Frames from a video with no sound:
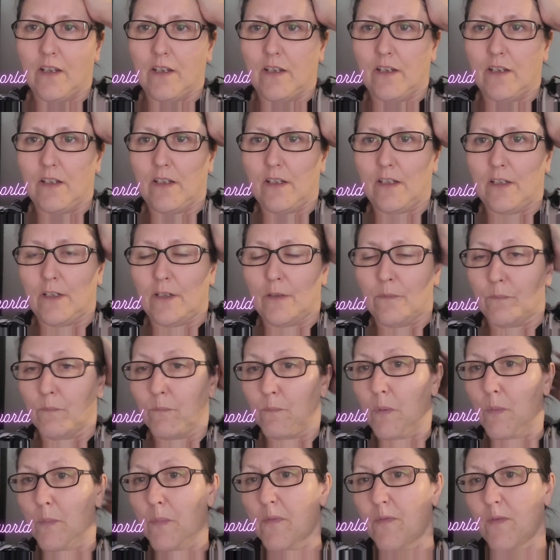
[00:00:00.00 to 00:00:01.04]

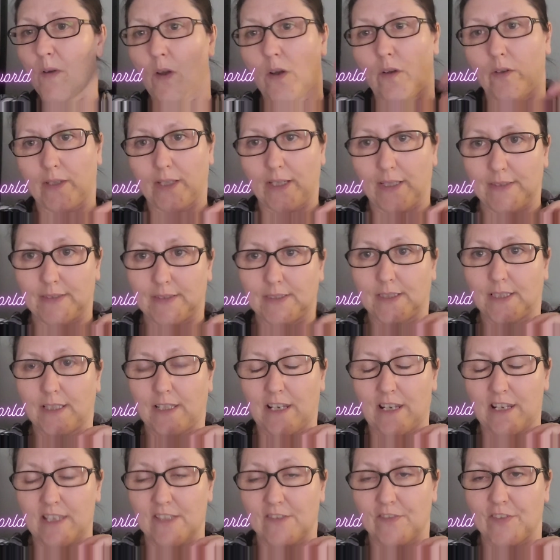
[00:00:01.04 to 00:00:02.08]
But before I get into
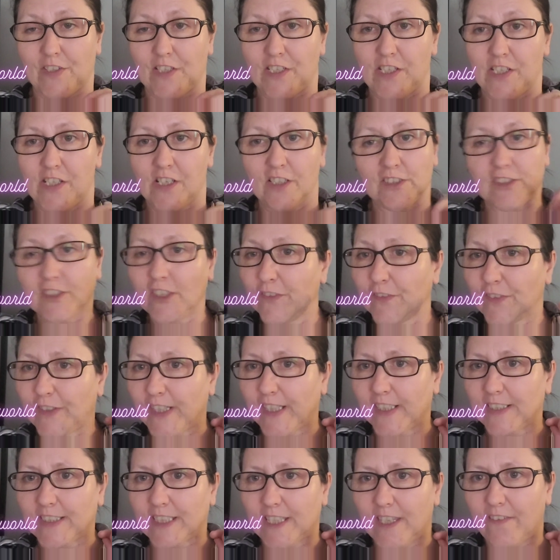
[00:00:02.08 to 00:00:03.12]
today's video, don't
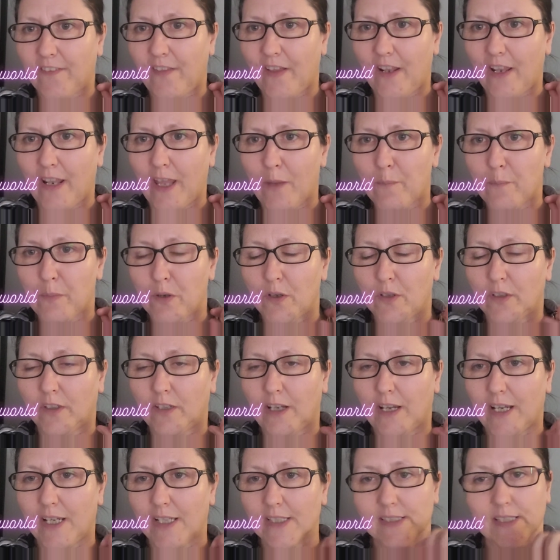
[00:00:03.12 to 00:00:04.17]
forget to hit that like button,
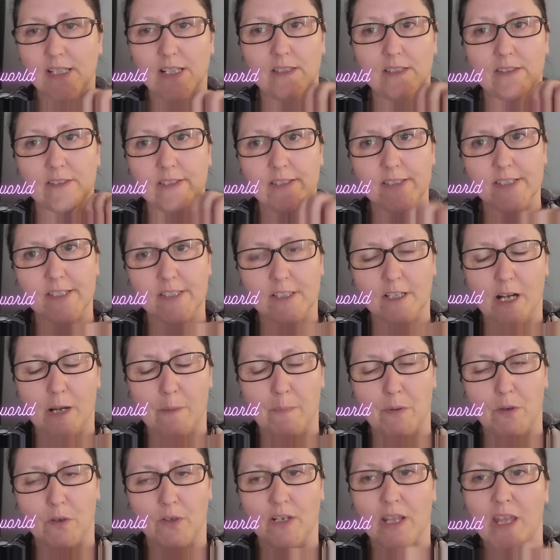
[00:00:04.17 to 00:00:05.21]
guys, and the
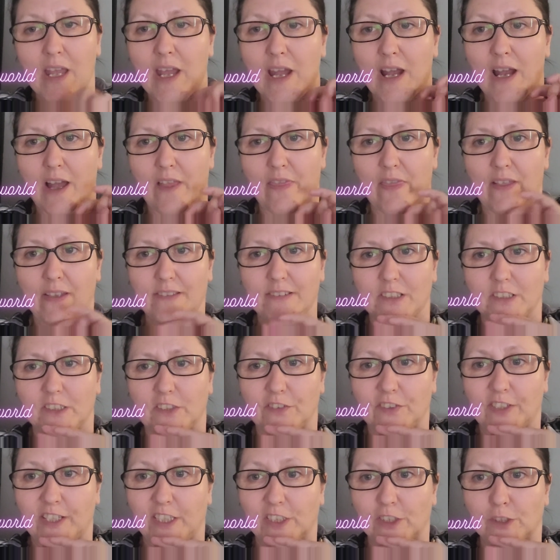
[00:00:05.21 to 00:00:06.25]
subscribe button and that
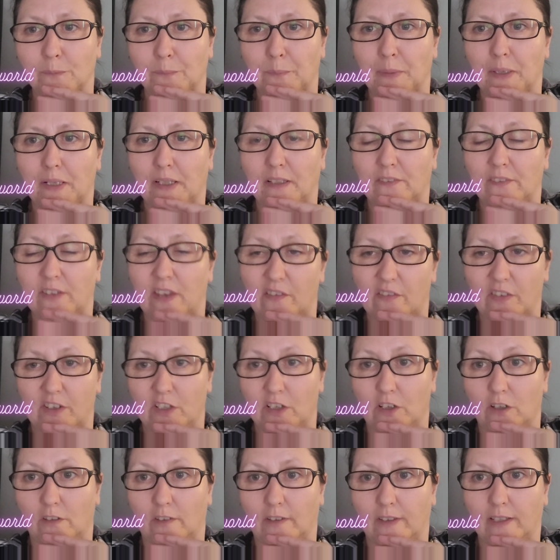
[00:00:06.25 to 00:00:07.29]
notification bell if you haven't
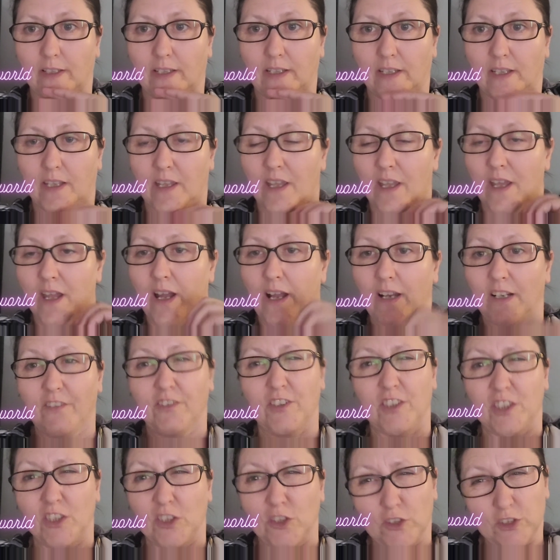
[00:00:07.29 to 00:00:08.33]
already. And
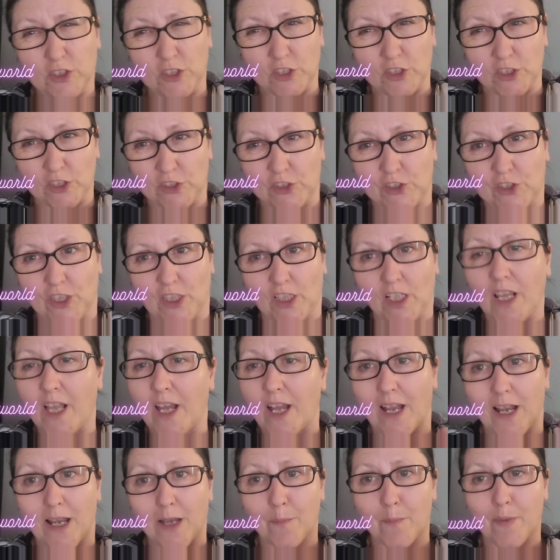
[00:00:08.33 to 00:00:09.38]
if you're new to this channel,
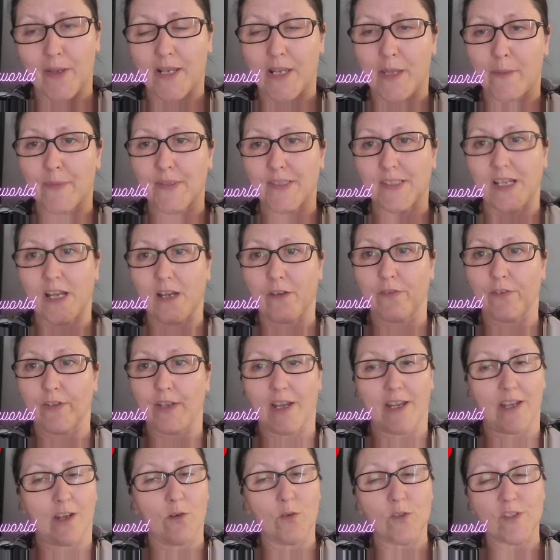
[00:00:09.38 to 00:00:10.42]
hi, my name is Kathy.
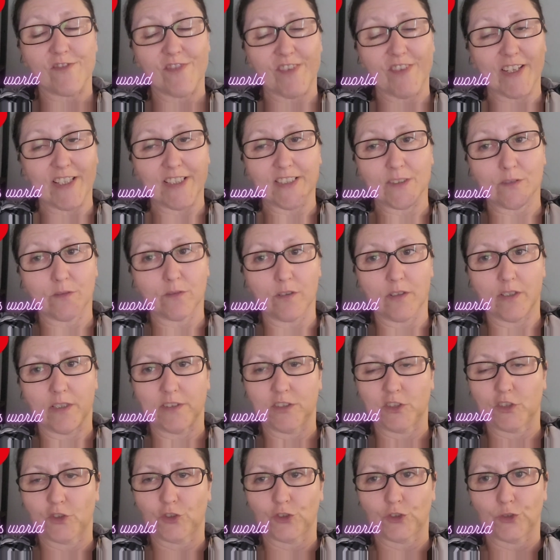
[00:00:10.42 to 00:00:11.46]
I always forget to
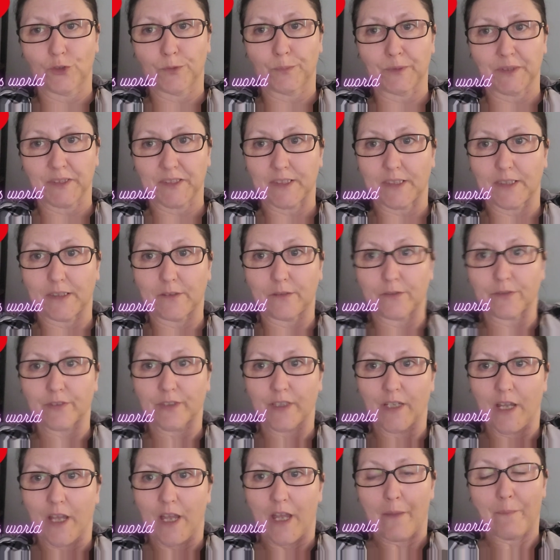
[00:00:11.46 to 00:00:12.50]
introduce myself
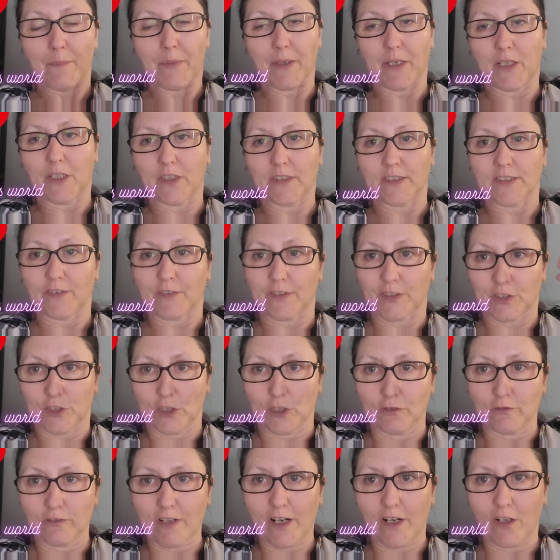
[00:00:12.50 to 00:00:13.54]
because if I
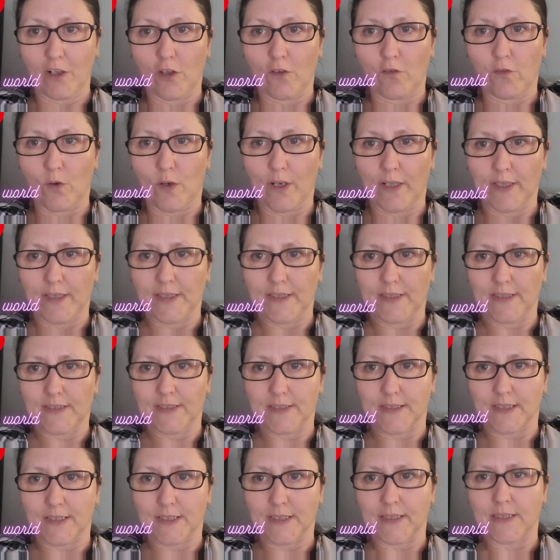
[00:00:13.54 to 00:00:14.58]
don't rattle off what I need to
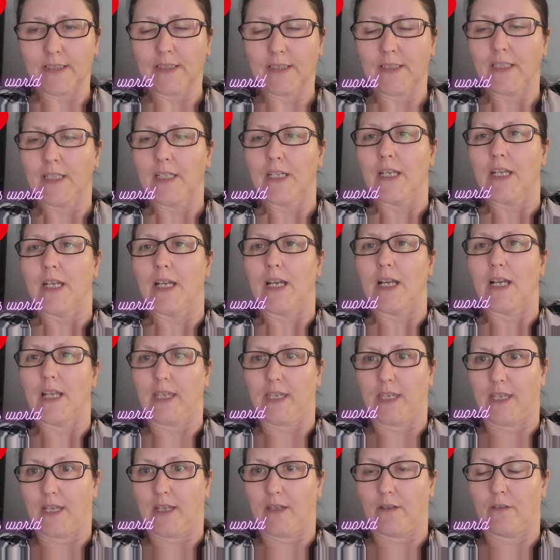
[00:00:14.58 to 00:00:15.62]
say, I
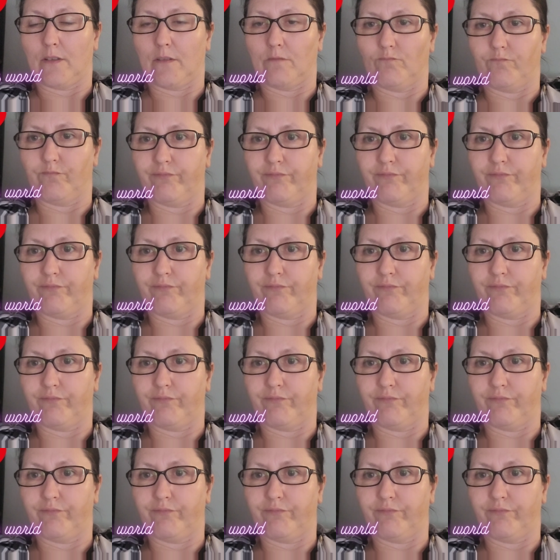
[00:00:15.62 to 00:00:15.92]
get